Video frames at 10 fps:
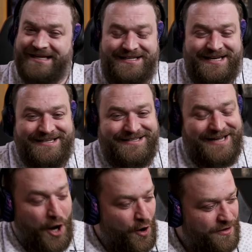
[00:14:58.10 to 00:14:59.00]
it, it,
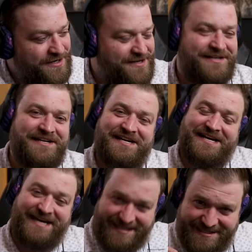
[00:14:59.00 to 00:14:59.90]
you know,
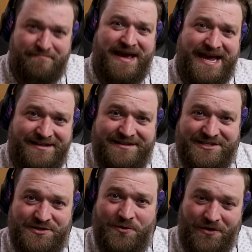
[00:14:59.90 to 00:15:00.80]
it demanded the
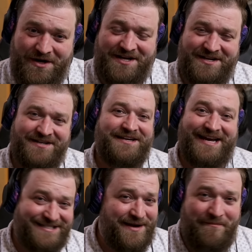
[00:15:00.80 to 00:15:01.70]
sword.
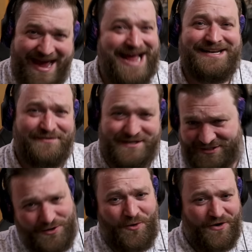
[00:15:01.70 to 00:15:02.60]
It demanded the
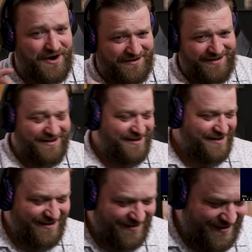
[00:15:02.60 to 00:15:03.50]
sword.
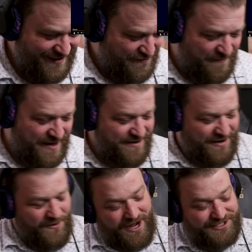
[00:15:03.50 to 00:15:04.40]
If you've been
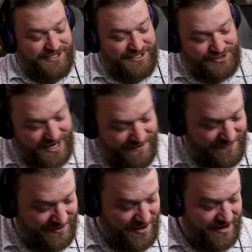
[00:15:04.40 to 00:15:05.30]
watching the channel
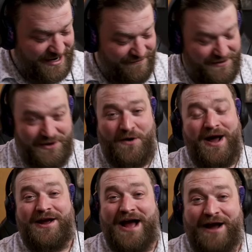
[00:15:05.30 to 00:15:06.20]
for long enough, you know
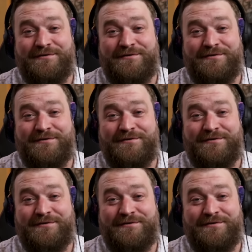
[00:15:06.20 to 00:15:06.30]
I I